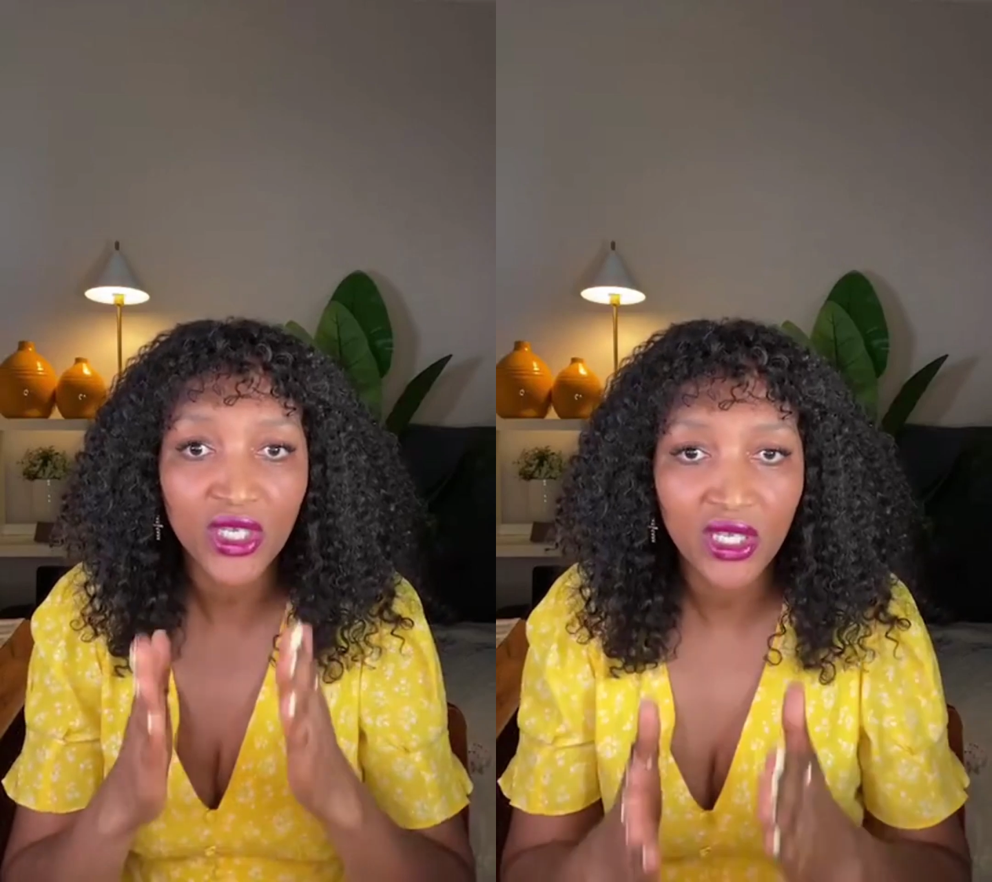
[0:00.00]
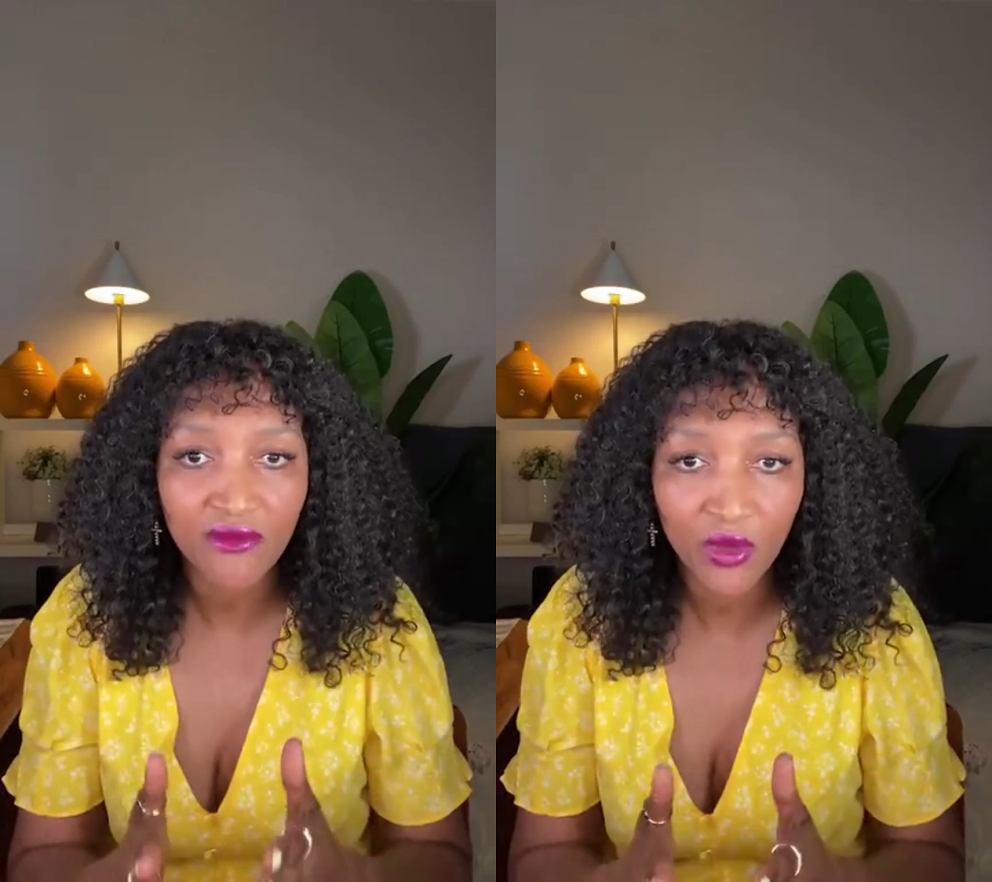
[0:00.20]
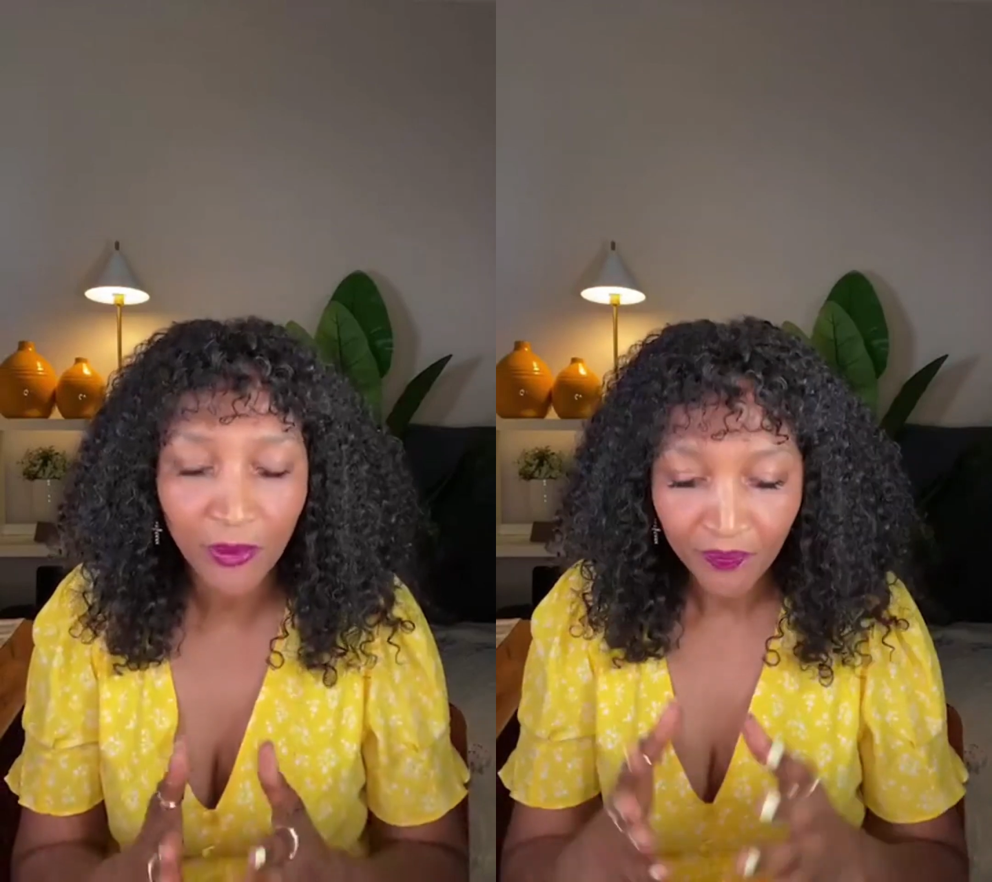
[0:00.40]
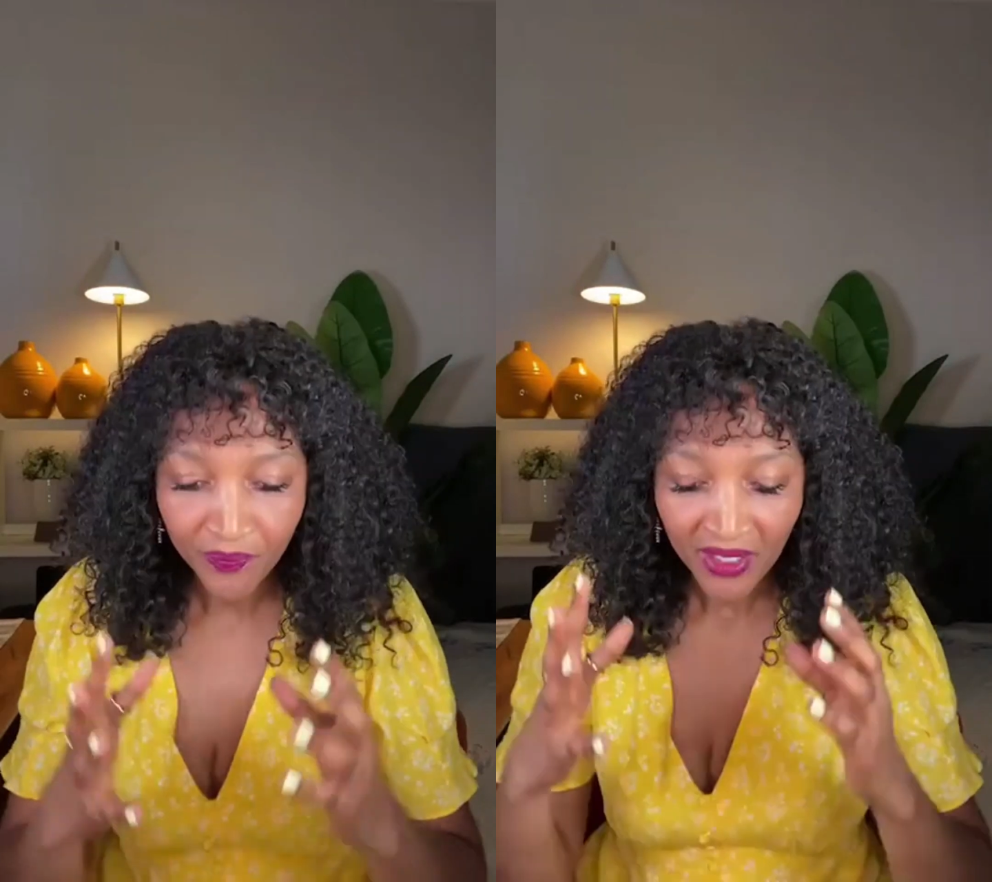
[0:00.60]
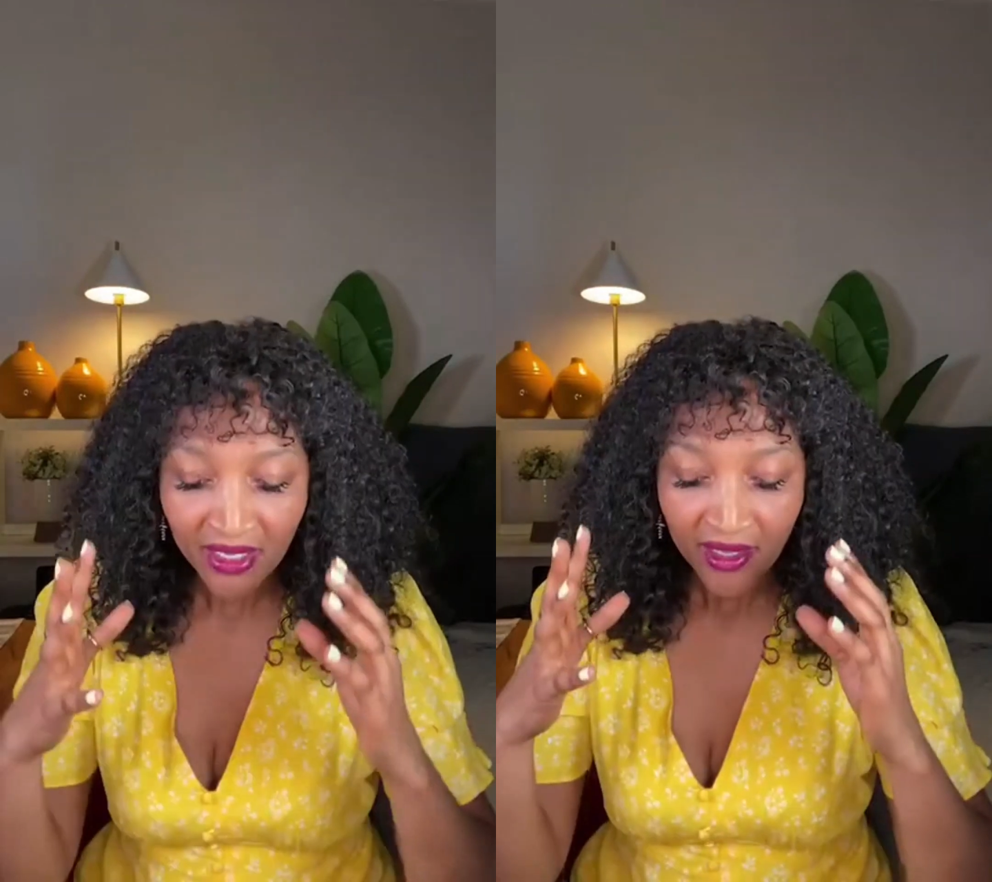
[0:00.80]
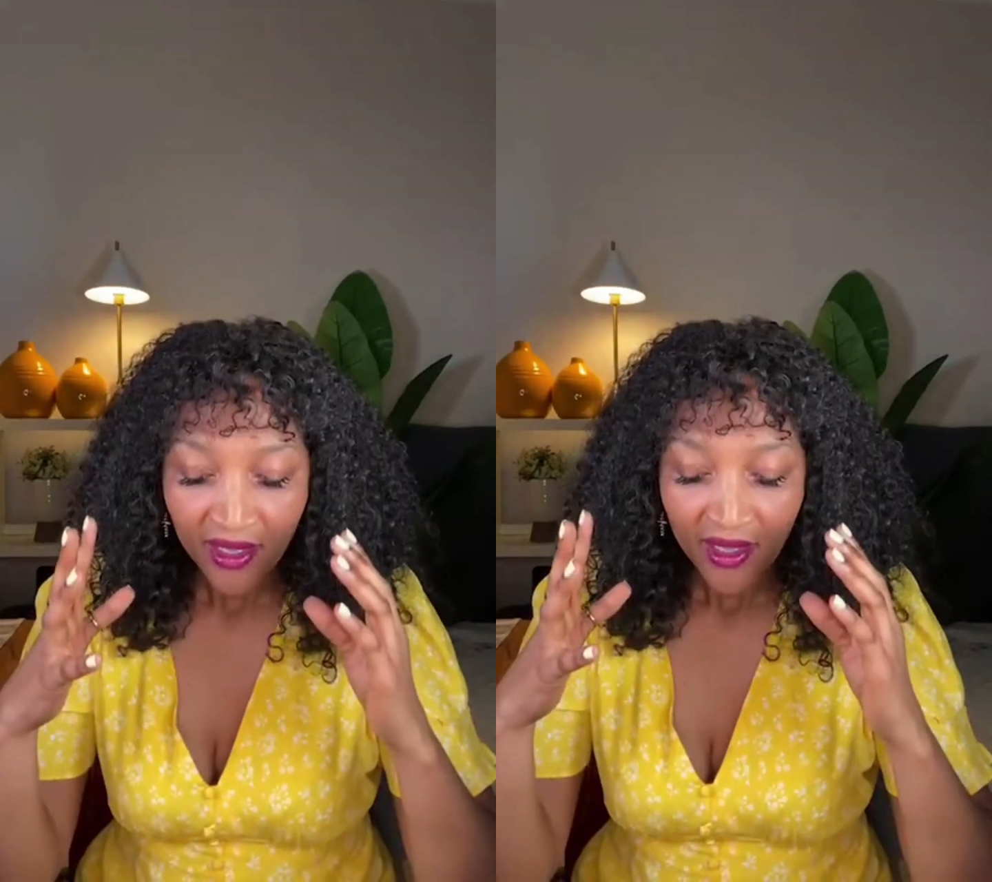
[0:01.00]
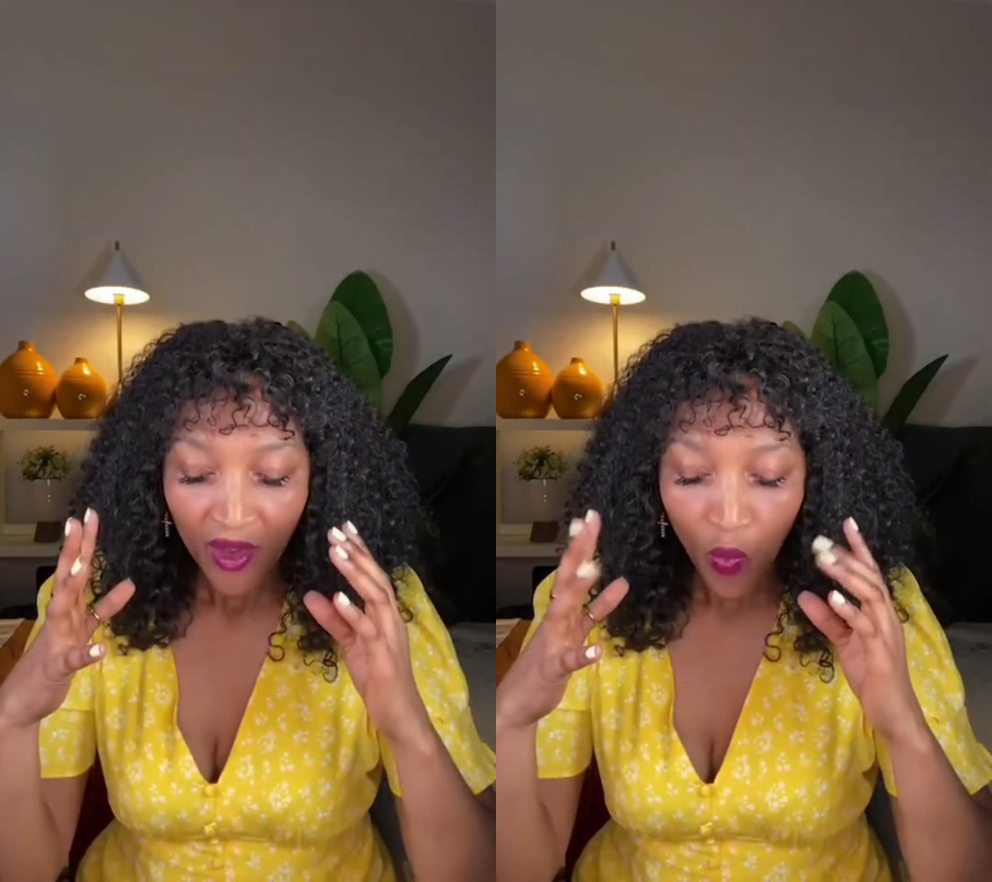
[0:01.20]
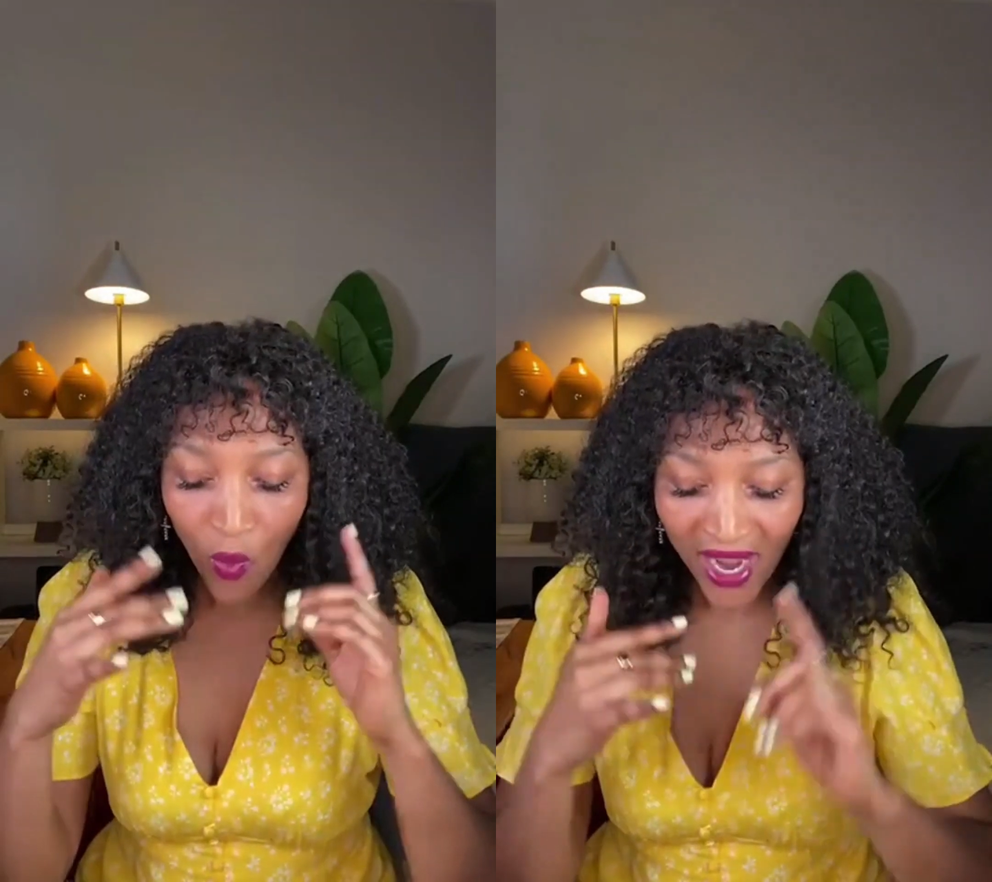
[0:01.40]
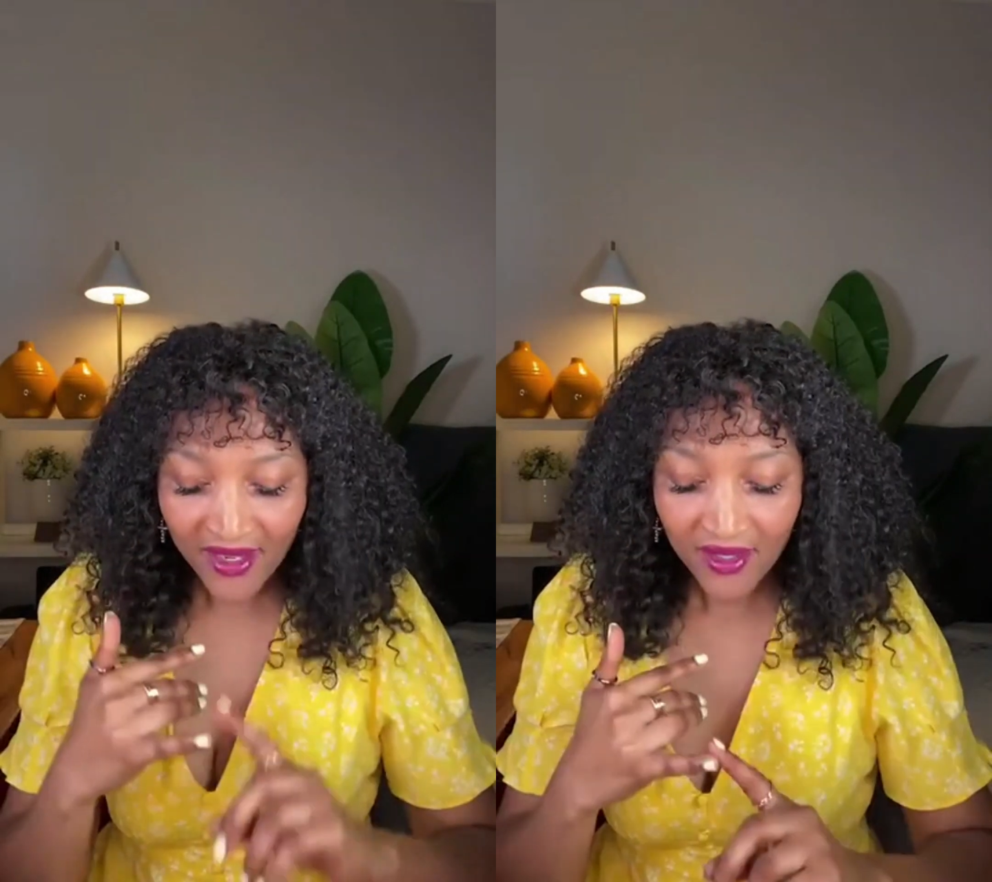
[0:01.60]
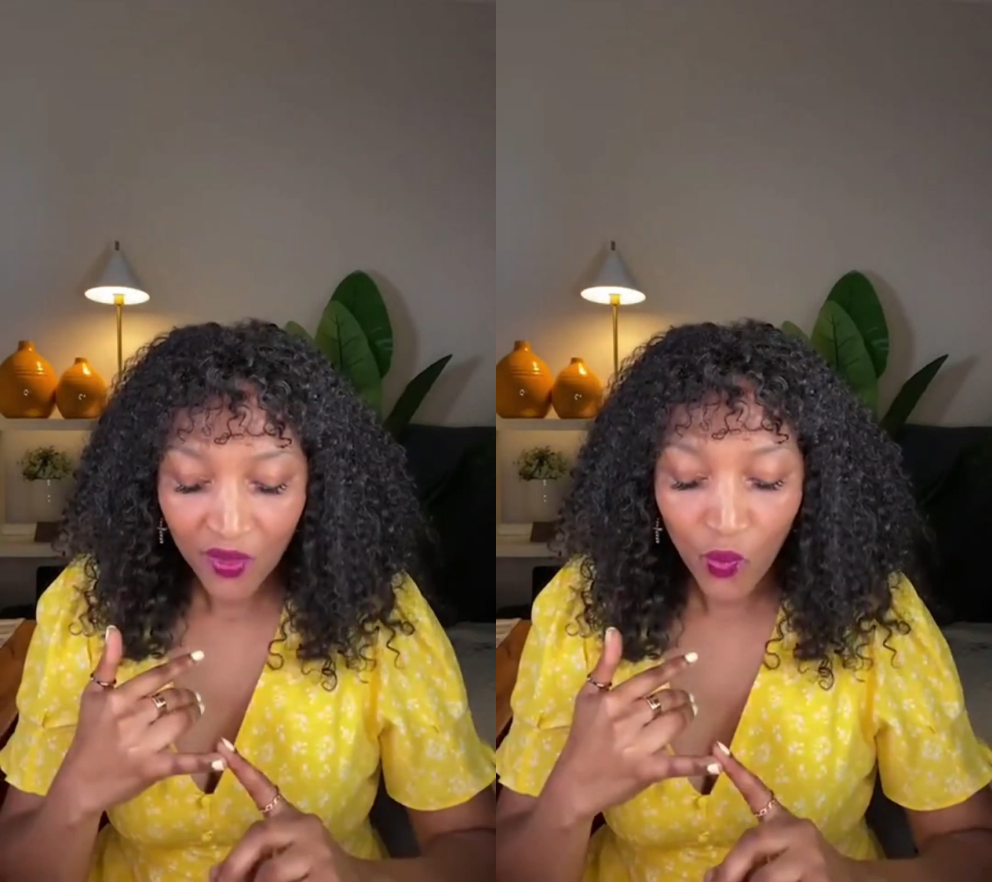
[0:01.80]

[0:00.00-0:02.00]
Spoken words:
going to give you. One,